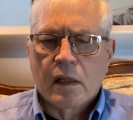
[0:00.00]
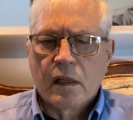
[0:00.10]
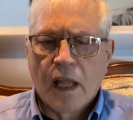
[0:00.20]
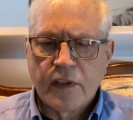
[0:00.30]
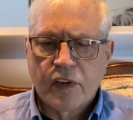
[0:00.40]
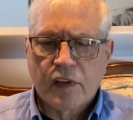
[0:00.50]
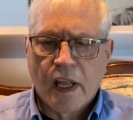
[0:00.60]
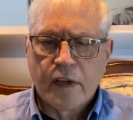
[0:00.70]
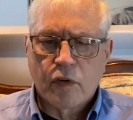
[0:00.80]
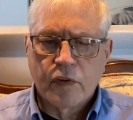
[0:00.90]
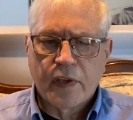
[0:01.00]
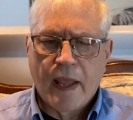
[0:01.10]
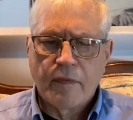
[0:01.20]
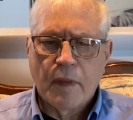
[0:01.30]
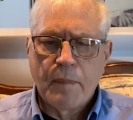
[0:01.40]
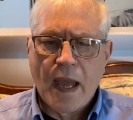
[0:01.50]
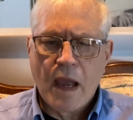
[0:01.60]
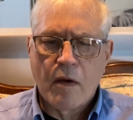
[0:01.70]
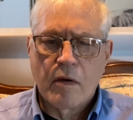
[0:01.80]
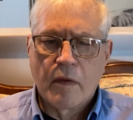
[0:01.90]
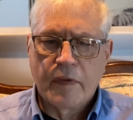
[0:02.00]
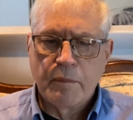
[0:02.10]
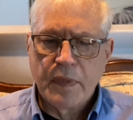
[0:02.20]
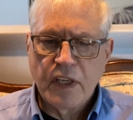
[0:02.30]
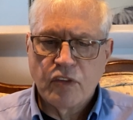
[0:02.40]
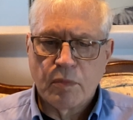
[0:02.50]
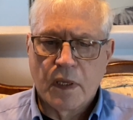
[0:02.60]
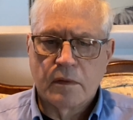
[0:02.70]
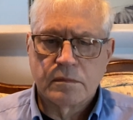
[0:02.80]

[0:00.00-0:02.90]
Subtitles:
Legislators have the power of impeachment.